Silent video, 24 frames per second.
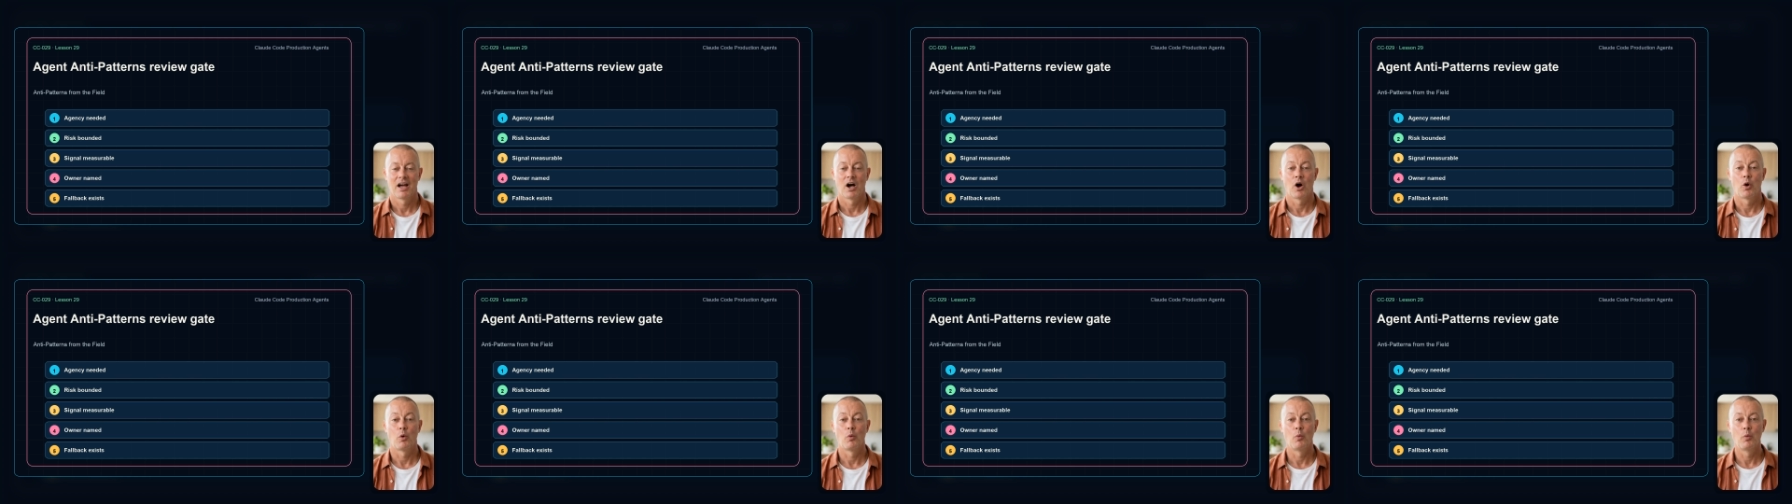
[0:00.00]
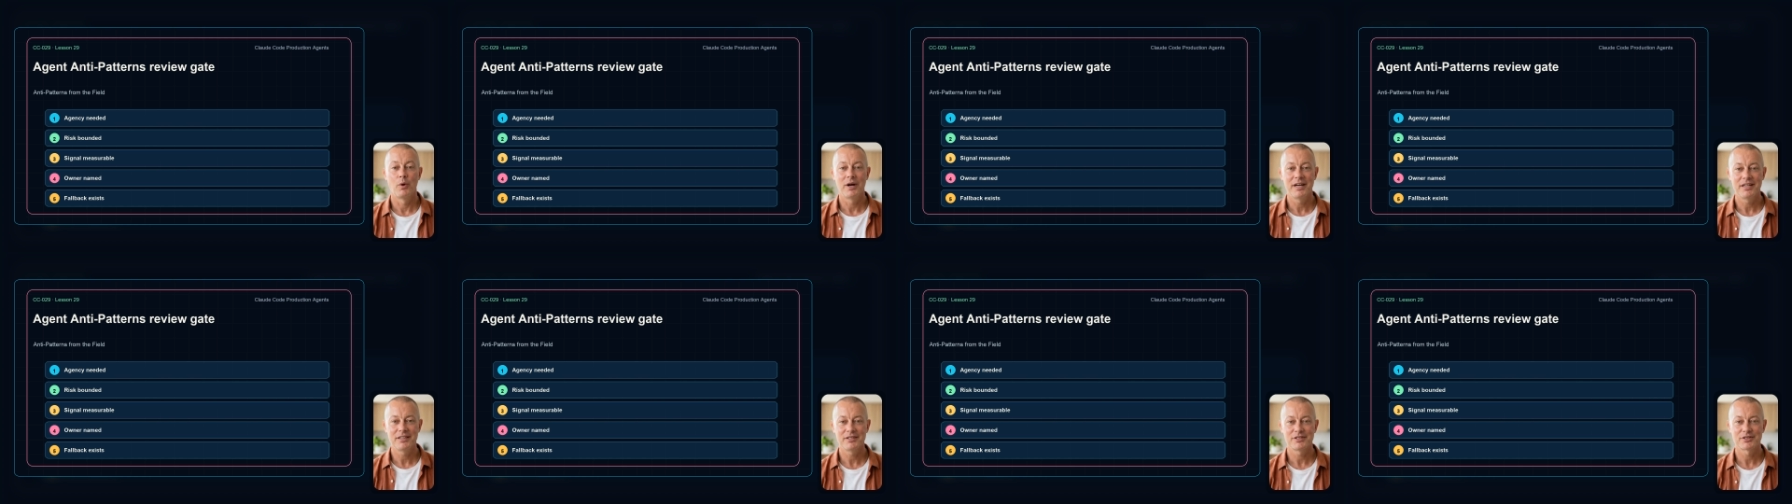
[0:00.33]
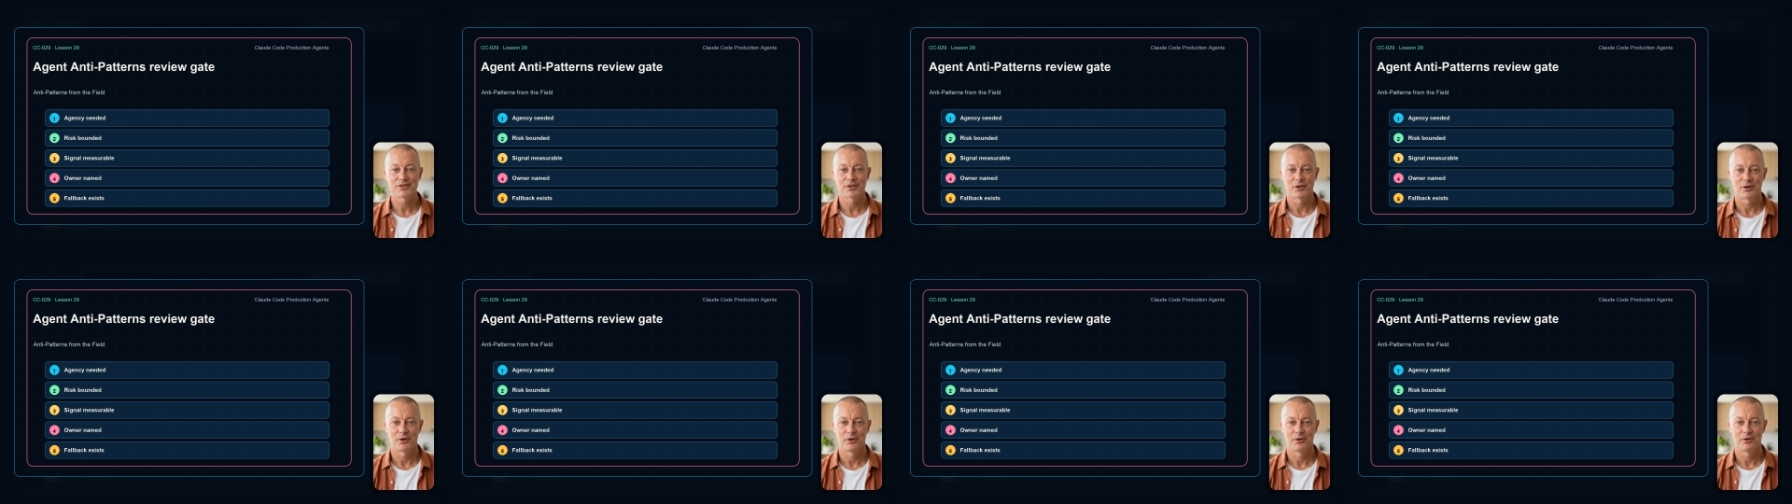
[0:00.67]
A weak
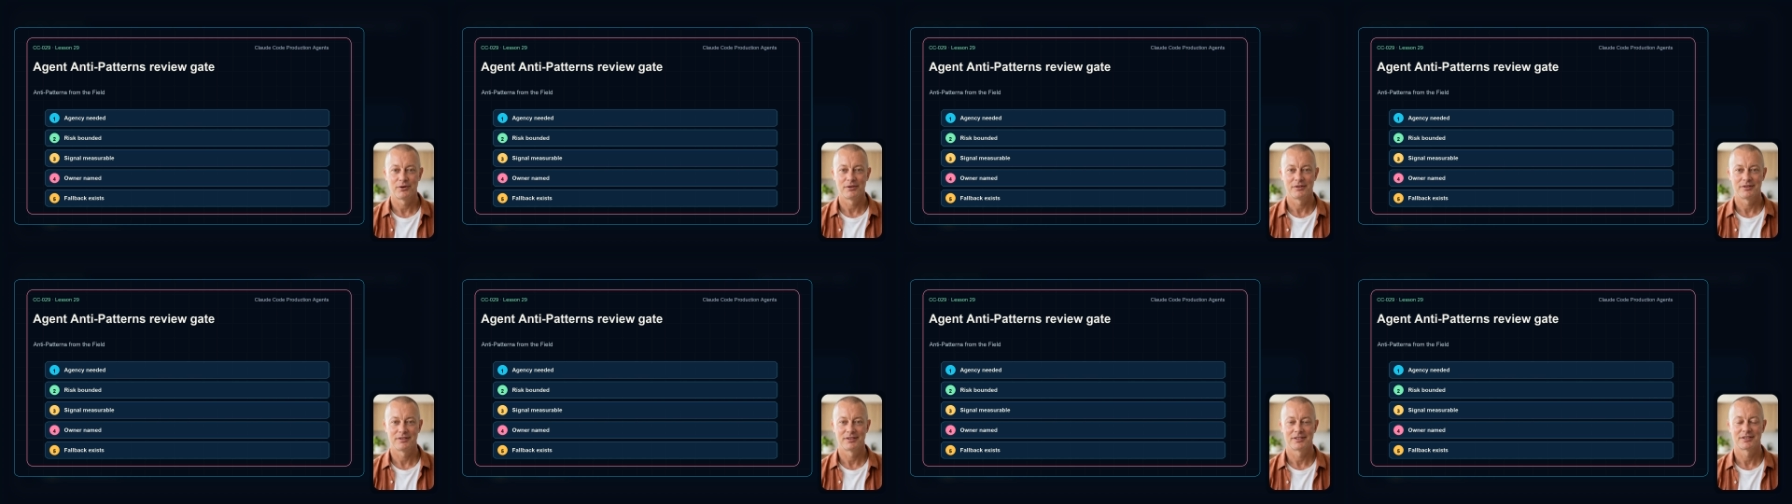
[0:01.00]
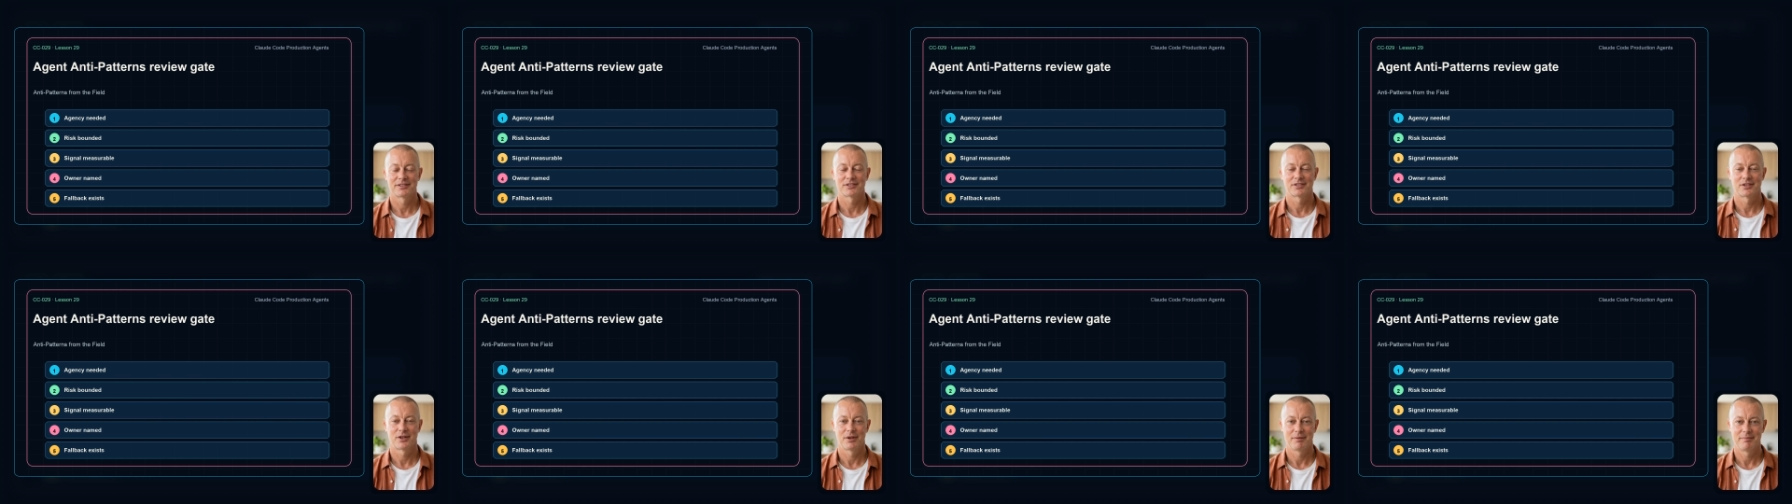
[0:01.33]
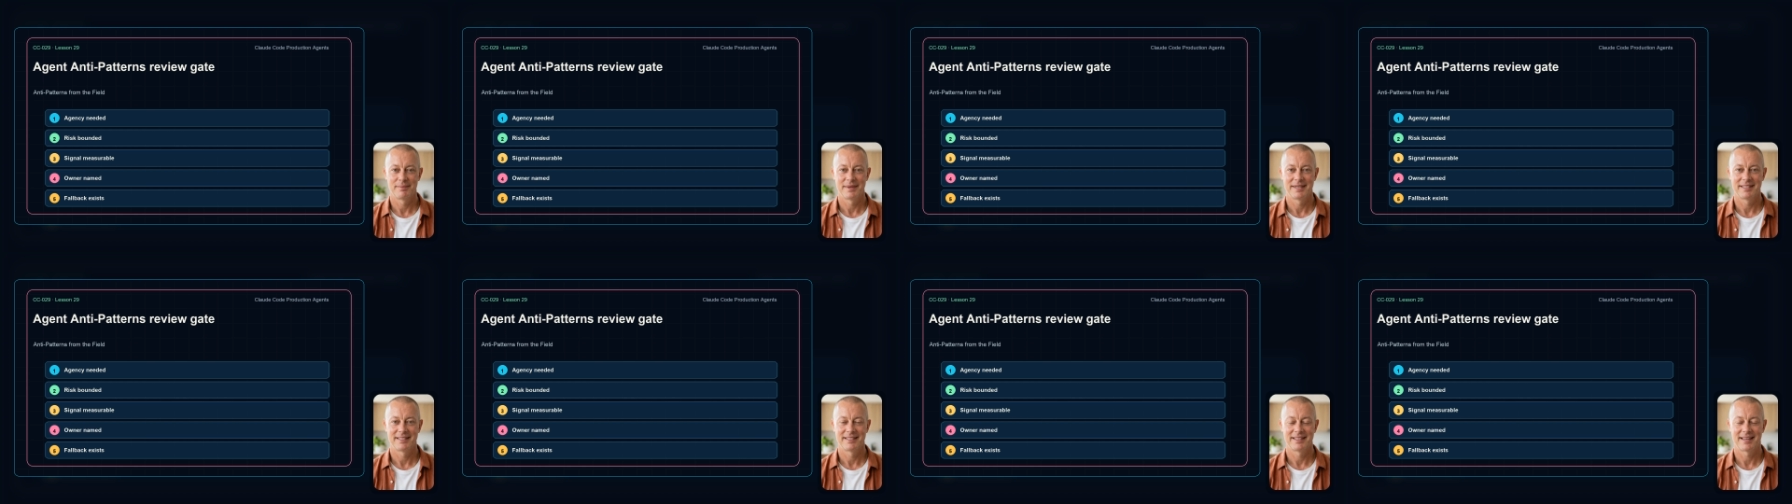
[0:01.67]
score does not
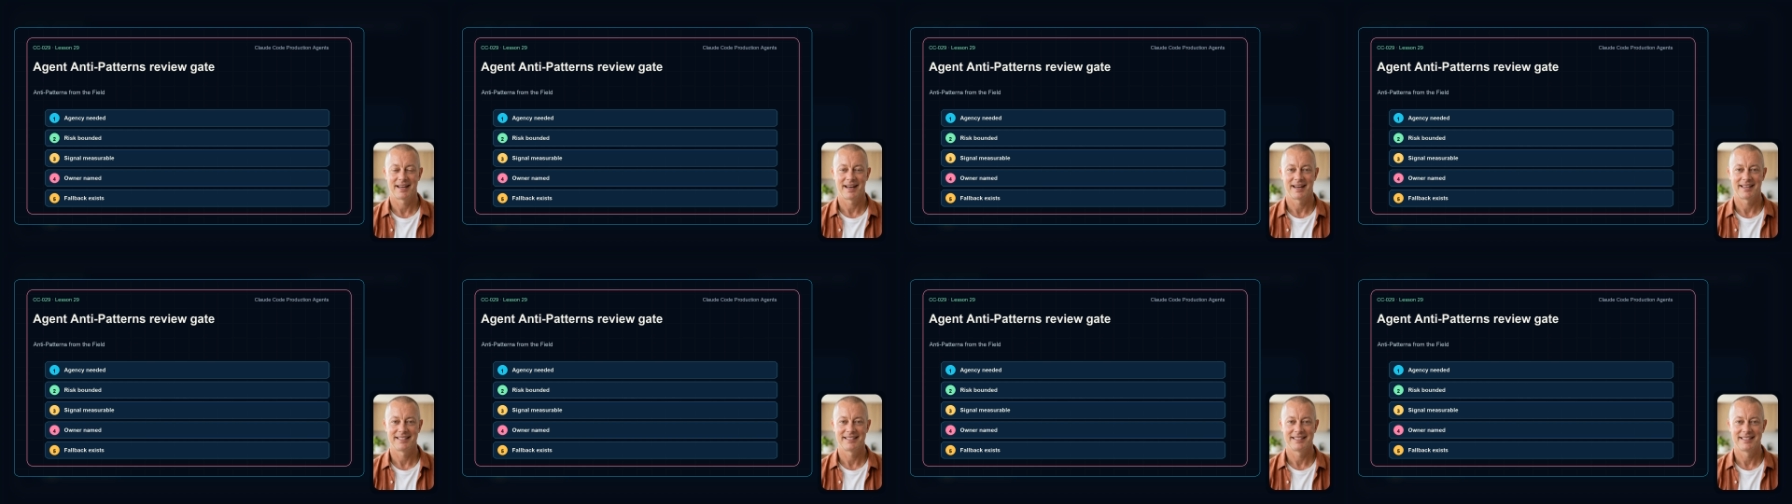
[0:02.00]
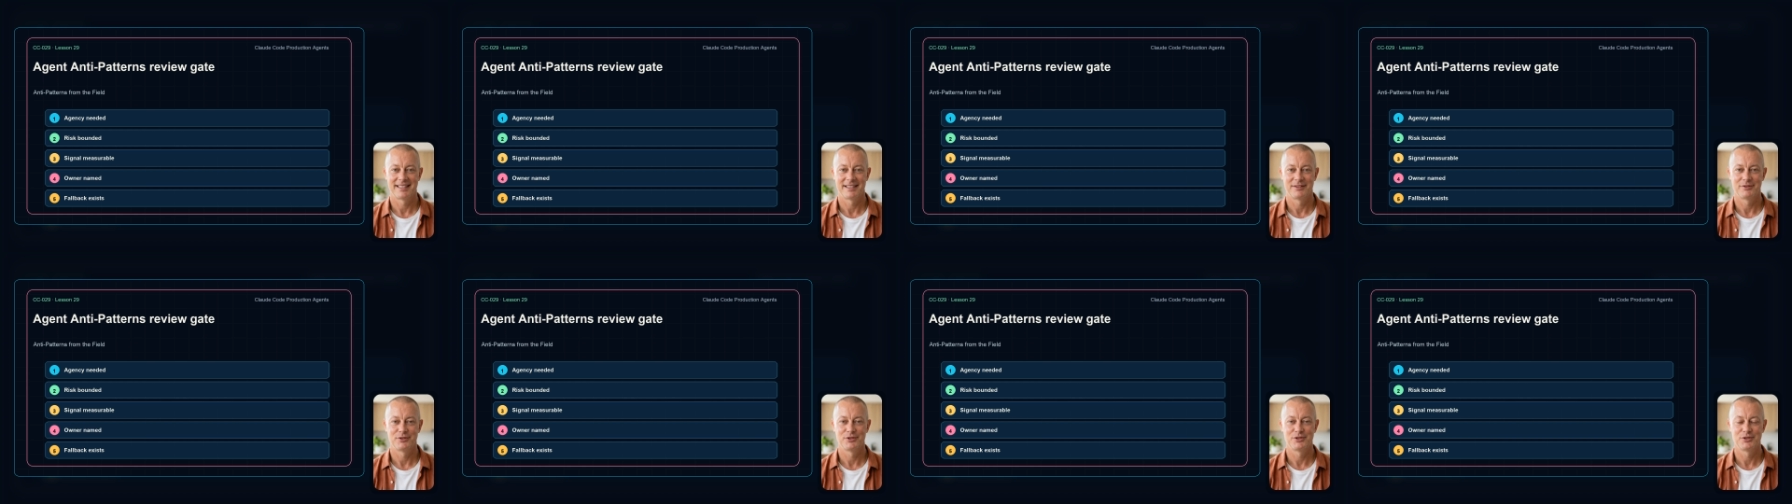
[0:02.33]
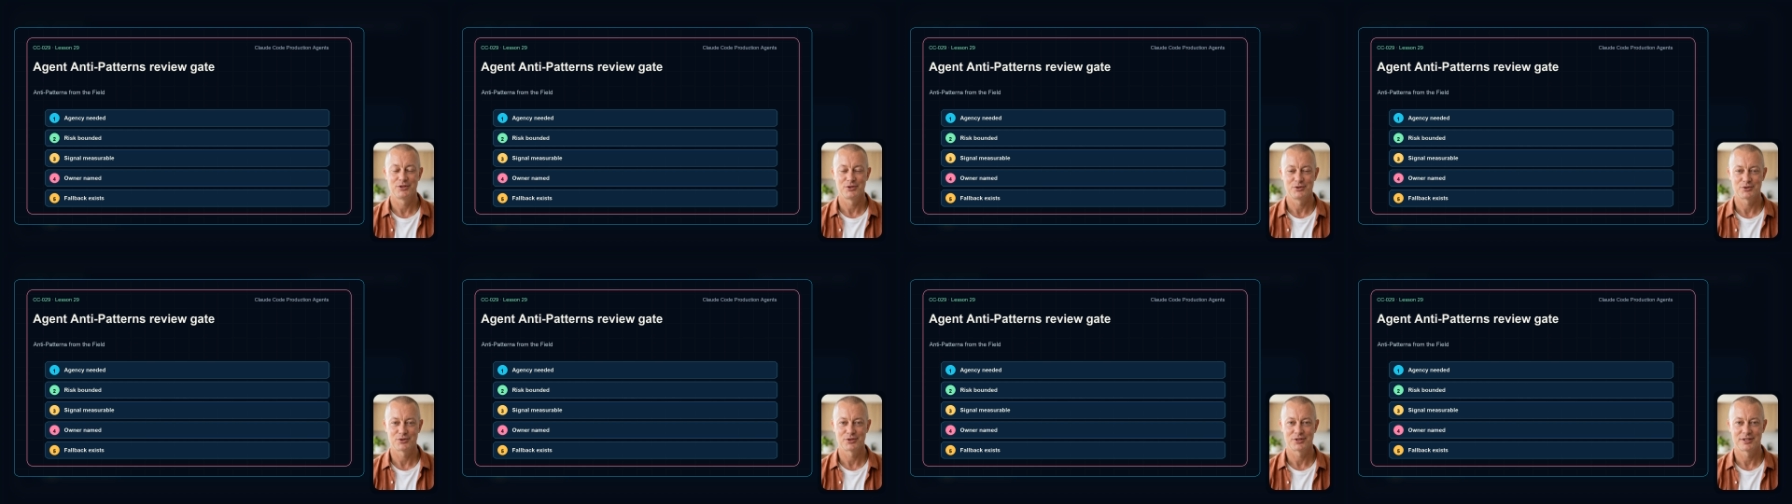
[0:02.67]
mean the idea
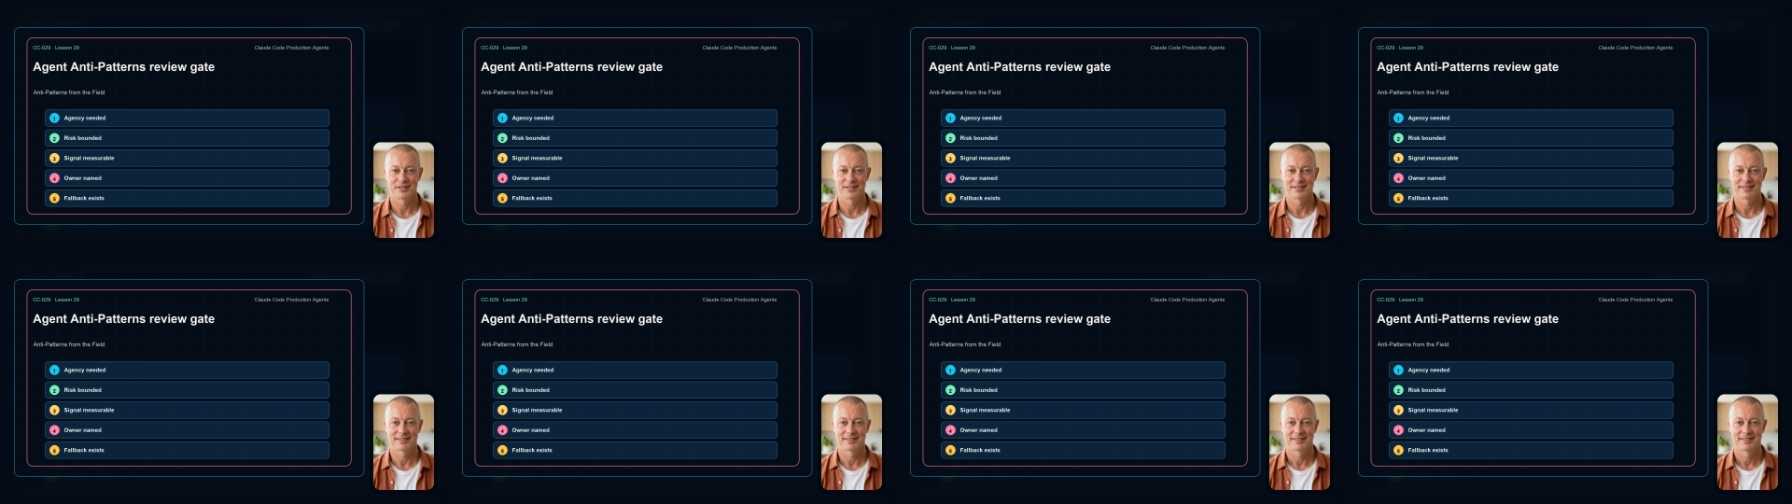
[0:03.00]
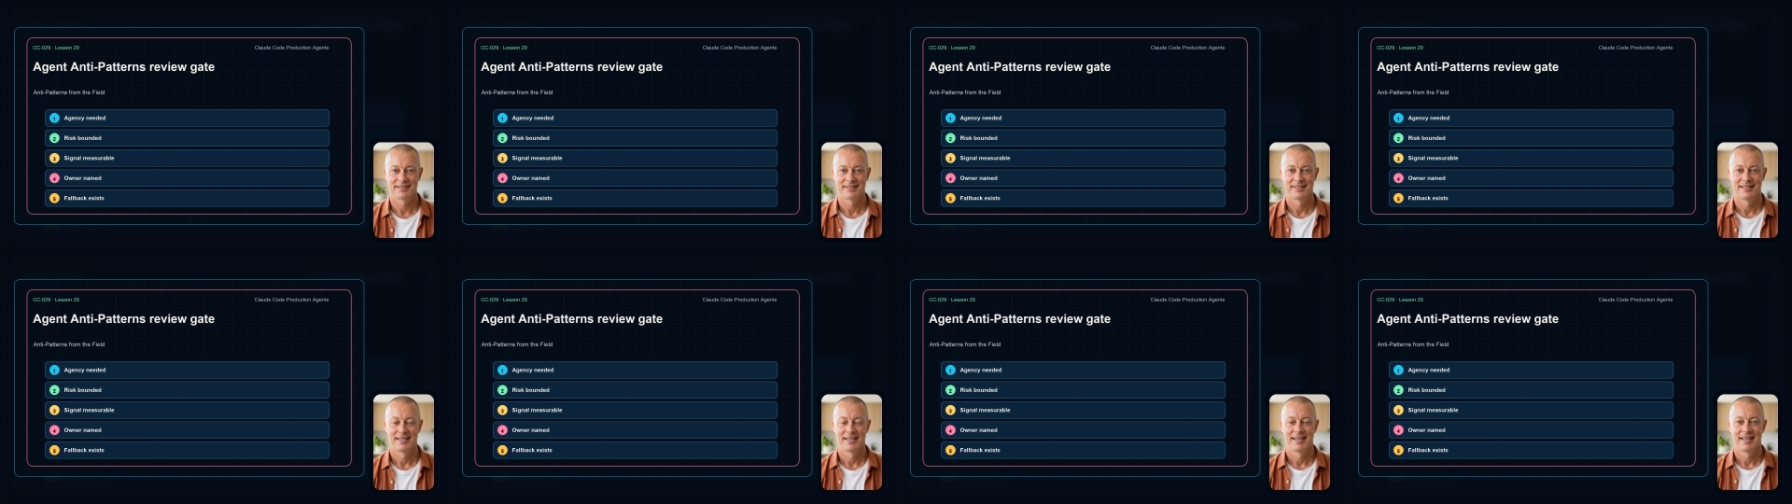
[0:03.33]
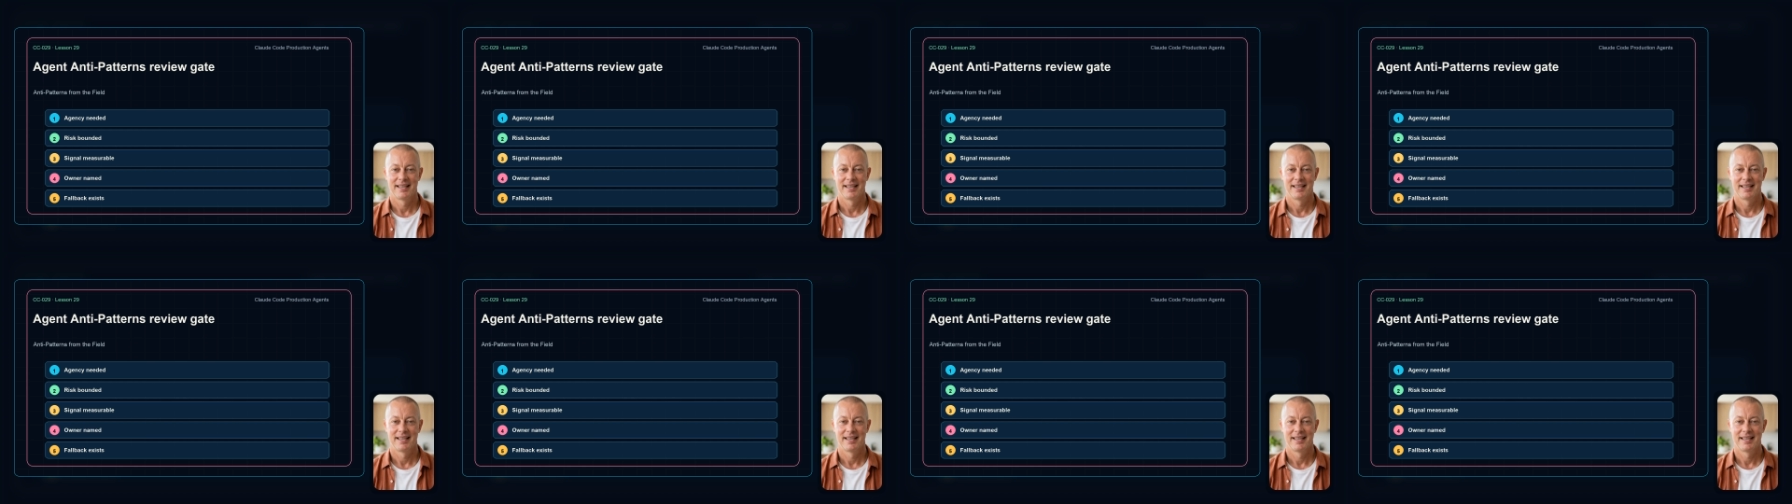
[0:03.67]
is useless.